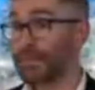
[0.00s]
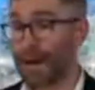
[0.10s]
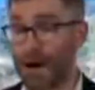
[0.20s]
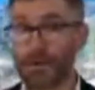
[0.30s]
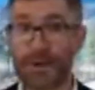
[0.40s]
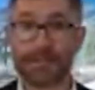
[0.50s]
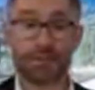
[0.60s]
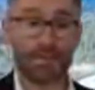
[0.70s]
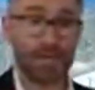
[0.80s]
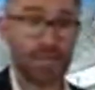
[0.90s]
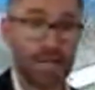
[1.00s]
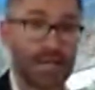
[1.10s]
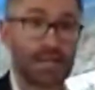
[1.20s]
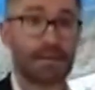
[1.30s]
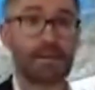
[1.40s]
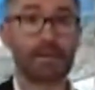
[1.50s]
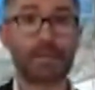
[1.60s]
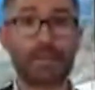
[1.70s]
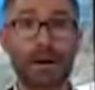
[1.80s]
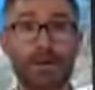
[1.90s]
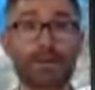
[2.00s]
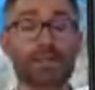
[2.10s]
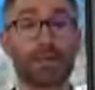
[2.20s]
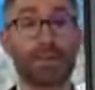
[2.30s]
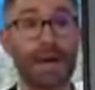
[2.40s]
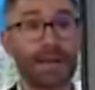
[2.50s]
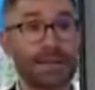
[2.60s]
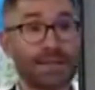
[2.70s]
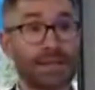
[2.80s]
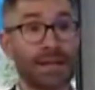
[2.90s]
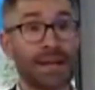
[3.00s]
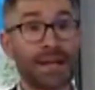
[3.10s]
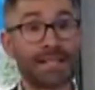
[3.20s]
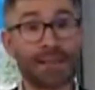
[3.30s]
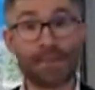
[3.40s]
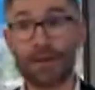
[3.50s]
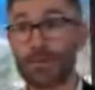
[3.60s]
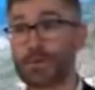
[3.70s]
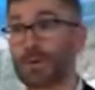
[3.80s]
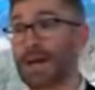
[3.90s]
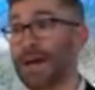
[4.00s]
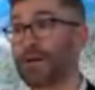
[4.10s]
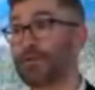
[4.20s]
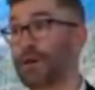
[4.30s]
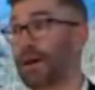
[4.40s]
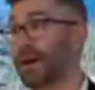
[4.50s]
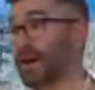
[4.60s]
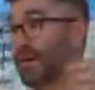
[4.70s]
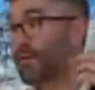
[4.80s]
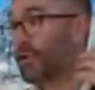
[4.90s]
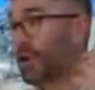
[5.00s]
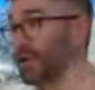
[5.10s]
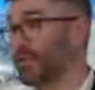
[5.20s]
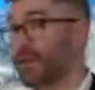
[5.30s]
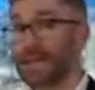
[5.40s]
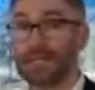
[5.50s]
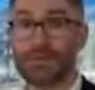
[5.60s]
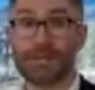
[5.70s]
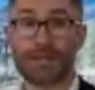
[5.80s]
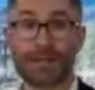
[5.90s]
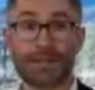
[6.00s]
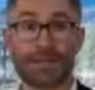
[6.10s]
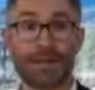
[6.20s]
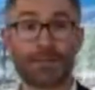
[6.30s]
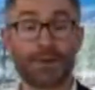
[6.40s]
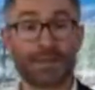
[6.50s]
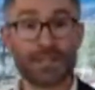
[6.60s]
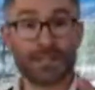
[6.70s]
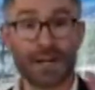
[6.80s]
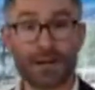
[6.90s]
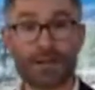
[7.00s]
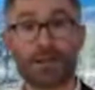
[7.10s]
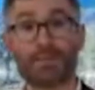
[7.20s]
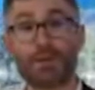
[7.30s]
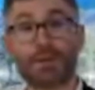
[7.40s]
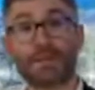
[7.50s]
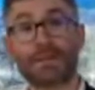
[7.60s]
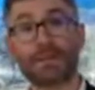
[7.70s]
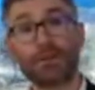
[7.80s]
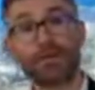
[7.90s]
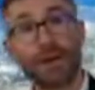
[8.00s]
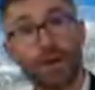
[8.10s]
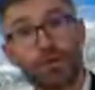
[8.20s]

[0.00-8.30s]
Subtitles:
power has to be checked, power has to be balanced, is something which we have forgotten over the last 20 years, and we're just currently in the process of